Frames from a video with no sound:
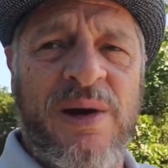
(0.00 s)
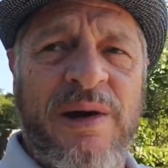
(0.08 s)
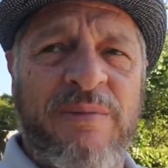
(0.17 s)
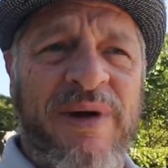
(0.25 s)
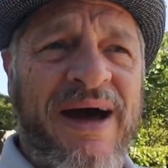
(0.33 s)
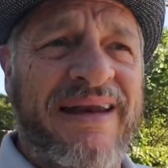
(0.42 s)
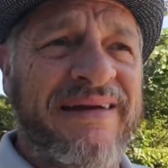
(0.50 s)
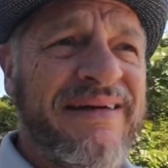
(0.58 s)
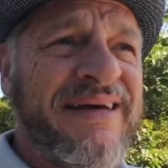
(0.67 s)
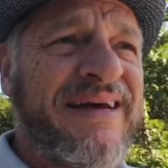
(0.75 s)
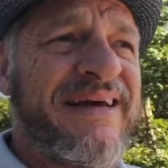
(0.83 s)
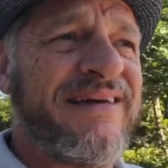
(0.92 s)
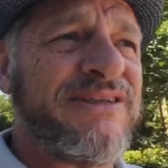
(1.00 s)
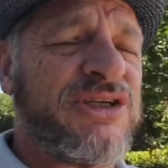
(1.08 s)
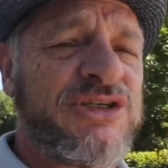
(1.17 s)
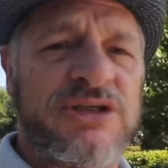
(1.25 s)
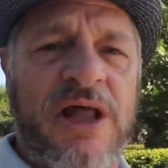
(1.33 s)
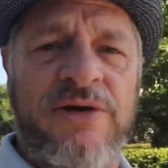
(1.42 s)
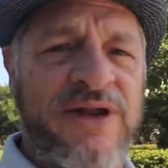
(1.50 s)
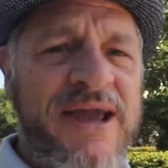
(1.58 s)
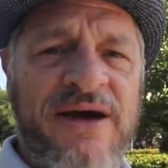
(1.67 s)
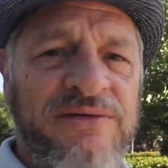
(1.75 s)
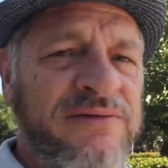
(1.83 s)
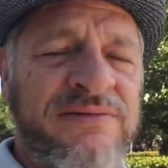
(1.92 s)
but just slow
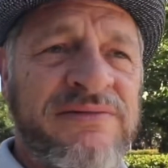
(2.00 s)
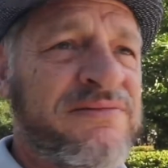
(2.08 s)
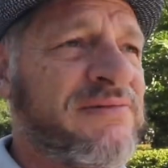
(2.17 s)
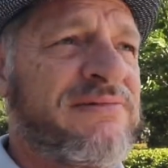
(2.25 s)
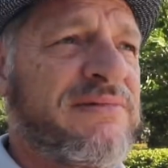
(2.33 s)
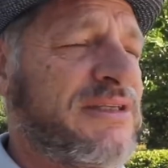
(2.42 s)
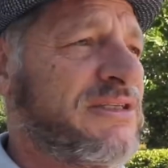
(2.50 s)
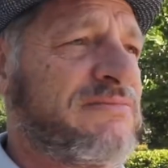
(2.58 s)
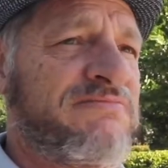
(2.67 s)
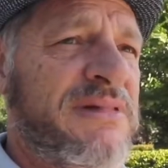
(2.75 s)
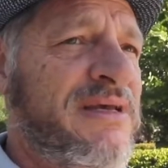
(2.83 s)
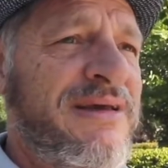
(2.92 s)
down. That's